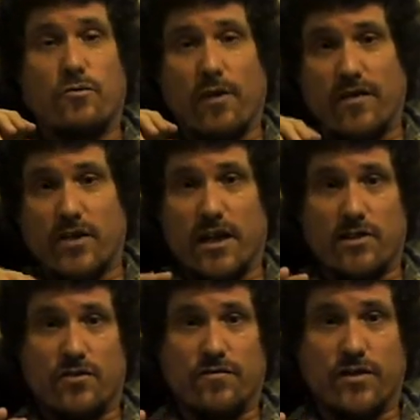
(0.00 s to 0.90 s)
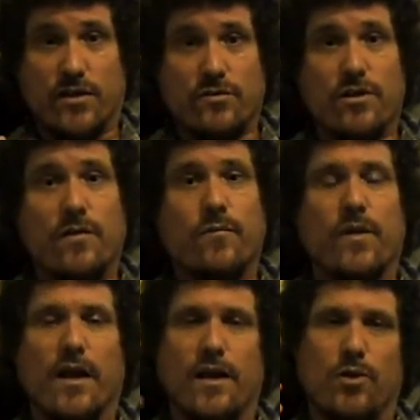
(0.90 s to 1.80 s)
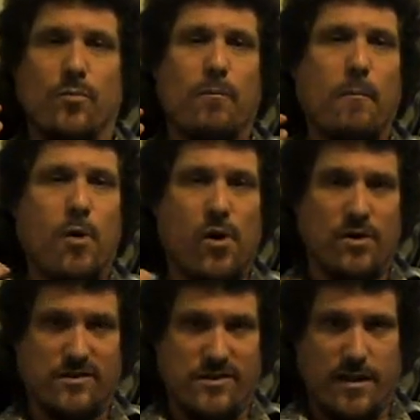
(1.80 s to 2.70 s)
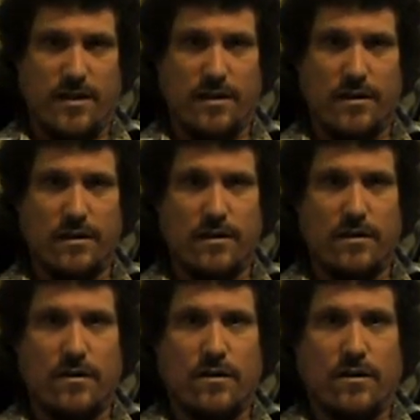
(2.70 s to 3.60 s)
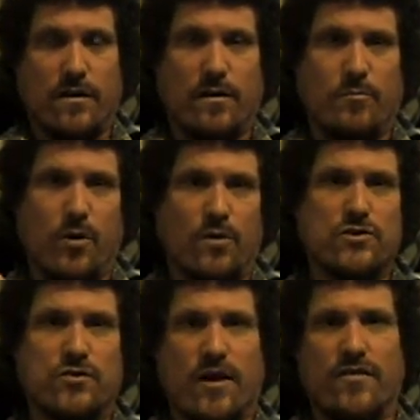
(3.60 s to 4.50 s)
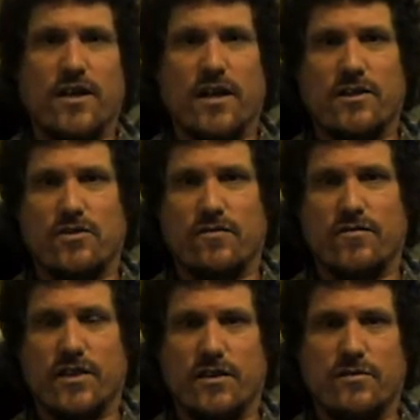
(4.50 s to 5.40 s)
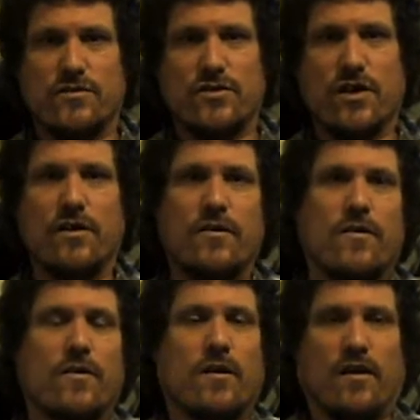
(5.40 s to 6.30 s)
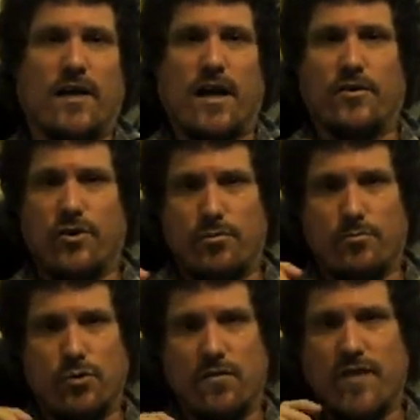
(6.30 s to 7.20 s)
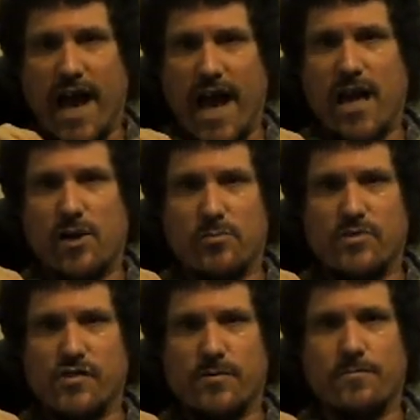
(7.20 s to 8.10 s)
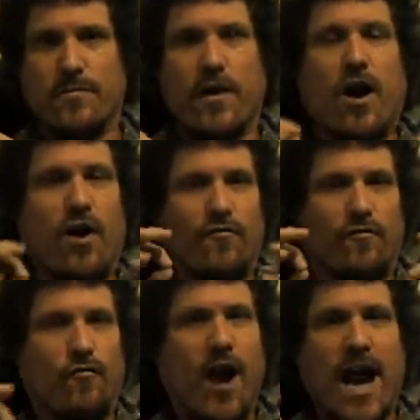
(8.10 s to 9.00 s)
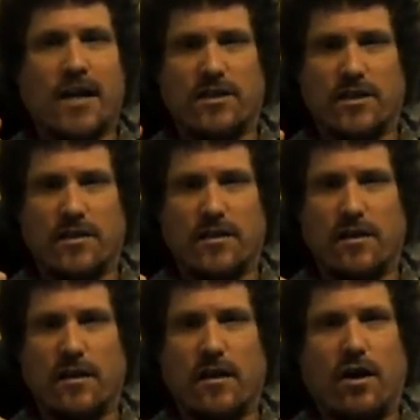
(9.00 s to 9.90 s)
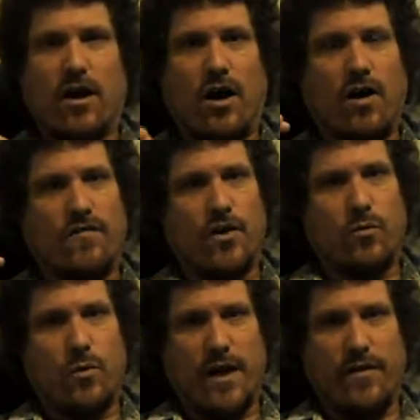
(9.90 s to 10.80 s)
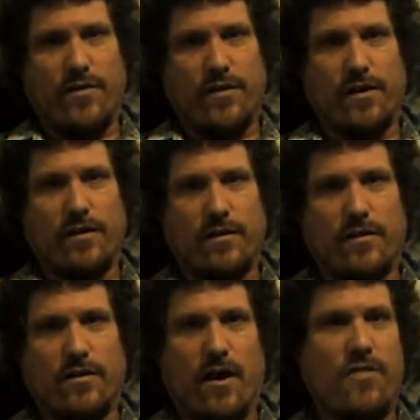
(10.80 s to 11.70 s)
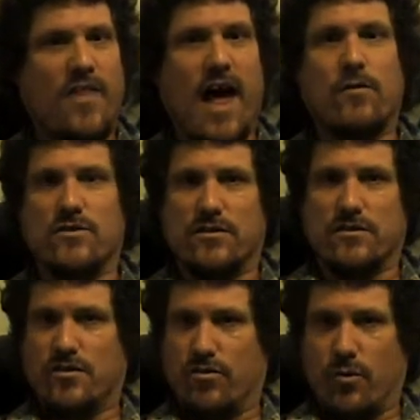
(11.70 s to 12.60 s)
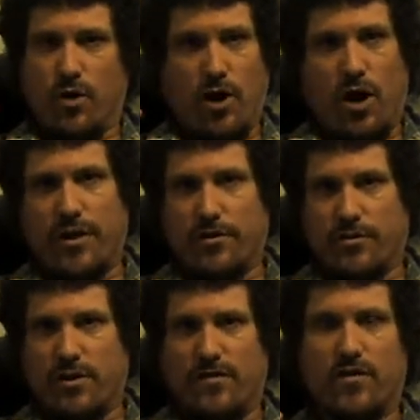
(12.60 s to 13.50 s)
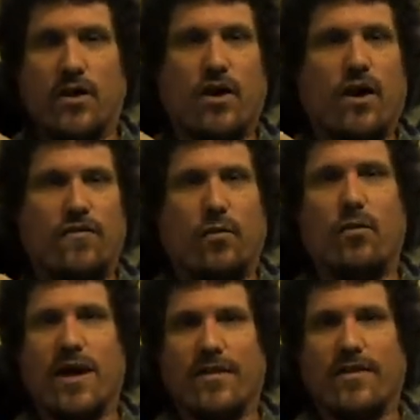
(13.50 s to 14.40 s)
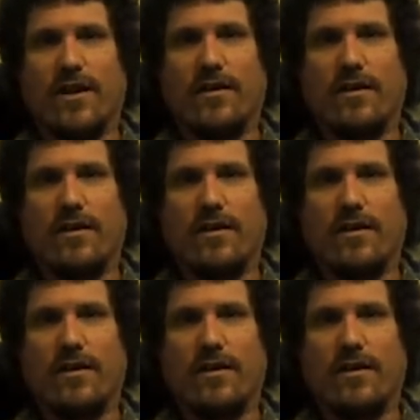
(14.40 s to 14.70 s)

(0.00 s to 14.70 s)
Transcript: gravitational field and you pulse it, pulse gravitational fields allow you to move atoms a fraction of their width, 1,000th or 100th of the width